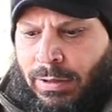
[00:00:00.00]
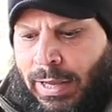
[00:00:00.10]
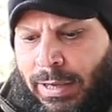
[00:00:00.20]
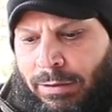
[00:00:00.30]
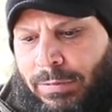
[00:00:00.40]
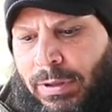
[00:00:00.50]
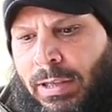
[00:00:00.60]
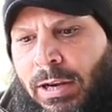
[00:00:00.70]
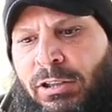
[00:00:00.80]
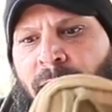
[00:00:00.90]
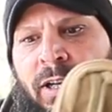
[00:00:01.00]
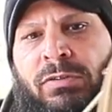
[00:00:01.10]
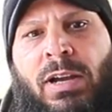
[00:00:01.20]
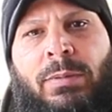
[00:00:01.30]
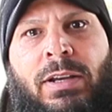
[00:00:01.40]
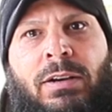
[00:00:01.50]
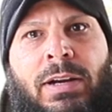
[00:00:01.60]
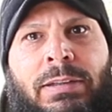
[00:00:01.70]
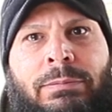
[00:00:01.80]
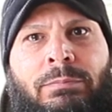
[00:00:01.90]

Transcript: Like, here's my trauma kit, all right?